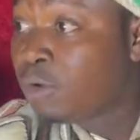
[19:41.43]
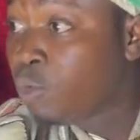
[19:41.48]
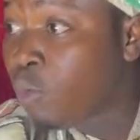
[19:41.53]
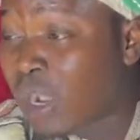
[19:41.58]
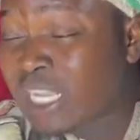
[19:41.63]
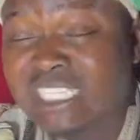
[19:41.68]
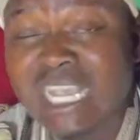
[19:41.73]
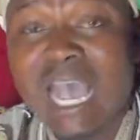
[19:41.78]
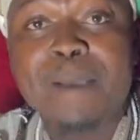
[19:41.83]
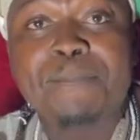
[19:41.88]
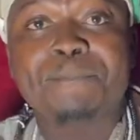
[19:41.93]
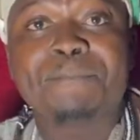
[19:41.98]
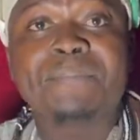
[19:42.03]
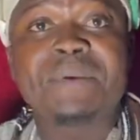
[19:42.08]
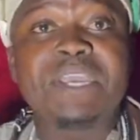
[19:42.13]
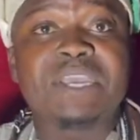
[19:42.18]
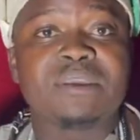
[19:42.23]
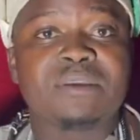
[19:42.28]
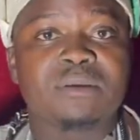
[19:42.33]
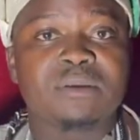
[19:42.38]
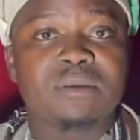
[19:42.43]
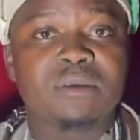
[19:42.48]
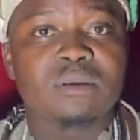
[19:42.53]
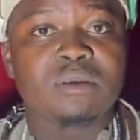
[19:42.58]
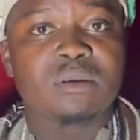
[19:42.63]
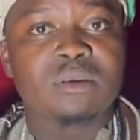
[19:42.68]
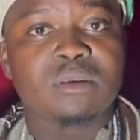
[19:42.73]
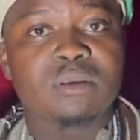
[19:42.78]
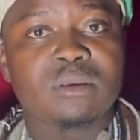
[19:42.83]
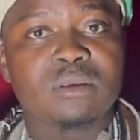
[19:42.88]
WhatsApp me.
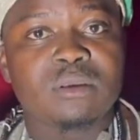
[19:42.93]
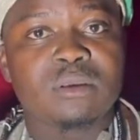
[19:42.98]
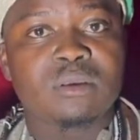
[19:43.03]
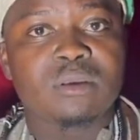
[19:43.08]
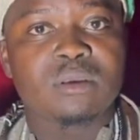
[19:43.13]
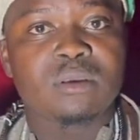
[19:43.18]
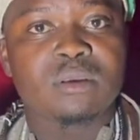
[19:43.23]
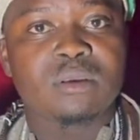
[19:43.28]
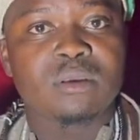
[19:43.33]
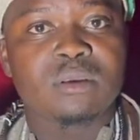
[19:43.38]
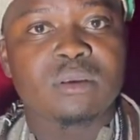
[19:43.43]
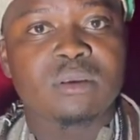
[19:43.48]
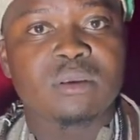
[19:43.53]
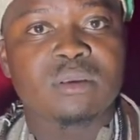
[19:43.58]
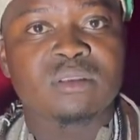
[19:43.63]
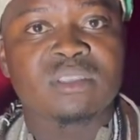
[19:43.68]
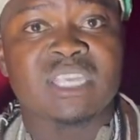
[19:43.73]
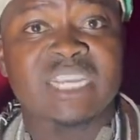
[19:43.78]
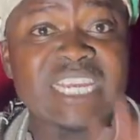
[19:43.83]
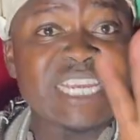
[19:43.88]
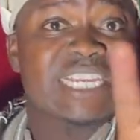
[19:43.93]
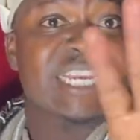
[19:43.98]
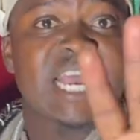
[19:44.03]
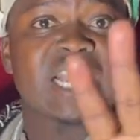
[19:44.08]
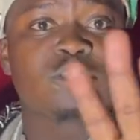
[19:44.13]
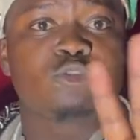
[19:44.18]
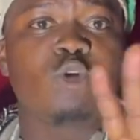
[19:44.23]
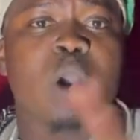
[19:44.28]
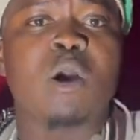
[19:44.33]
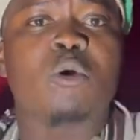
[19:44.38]
3
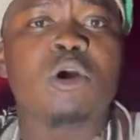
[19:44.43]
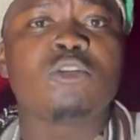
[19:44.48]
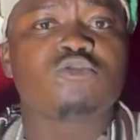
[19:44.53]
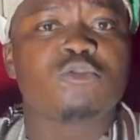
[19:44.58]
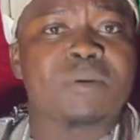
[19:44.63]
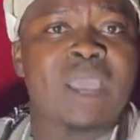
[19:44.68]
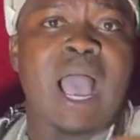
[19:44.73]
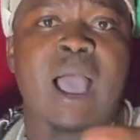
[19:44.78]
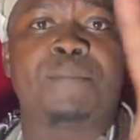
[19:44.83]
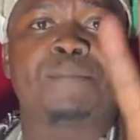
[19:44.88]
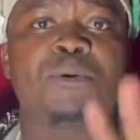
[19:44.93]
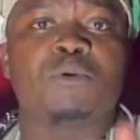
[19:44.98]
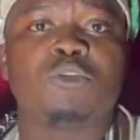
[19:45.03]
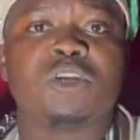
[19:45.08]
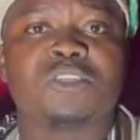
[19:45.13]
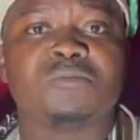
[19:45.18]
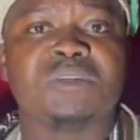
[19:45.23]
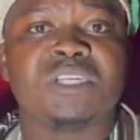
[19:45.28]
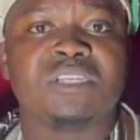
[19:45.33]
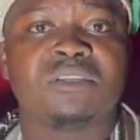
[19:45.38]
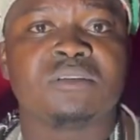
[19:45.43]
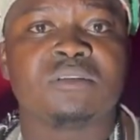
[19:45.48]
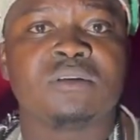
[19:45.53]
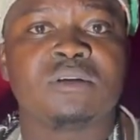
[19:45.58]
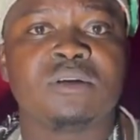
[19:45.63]
days, you are going to be happy with me.